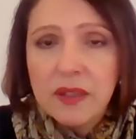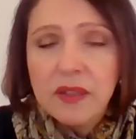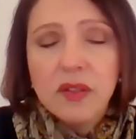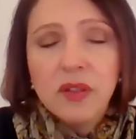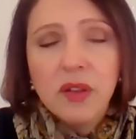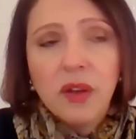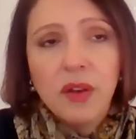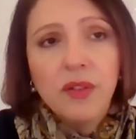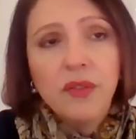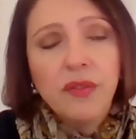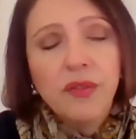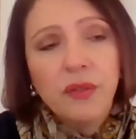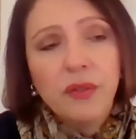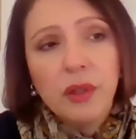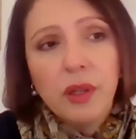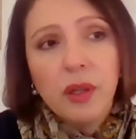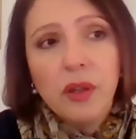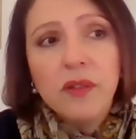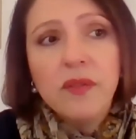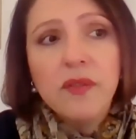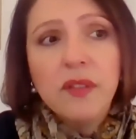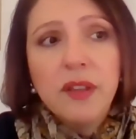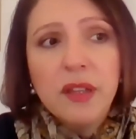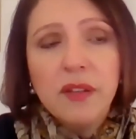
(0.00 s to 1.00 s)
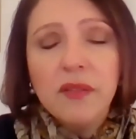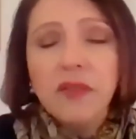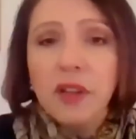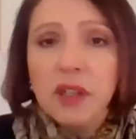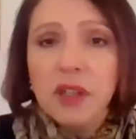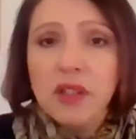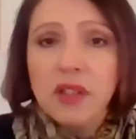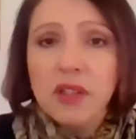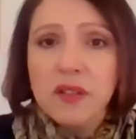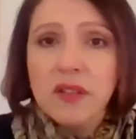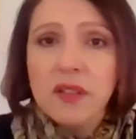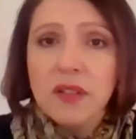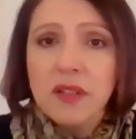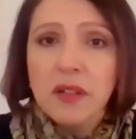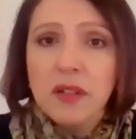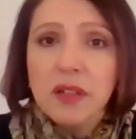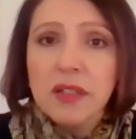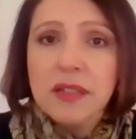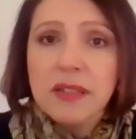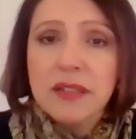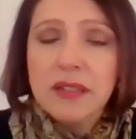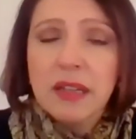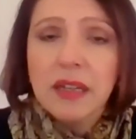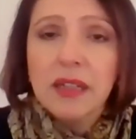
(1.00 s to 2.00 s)
And so for a lot of the infections that
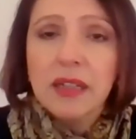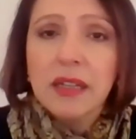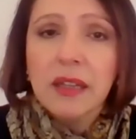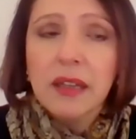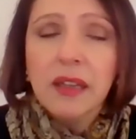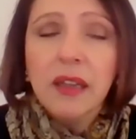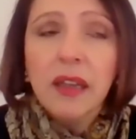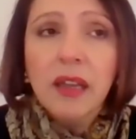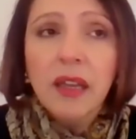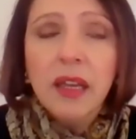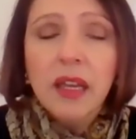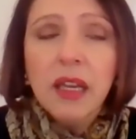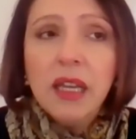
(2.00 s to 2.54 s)
I've studied,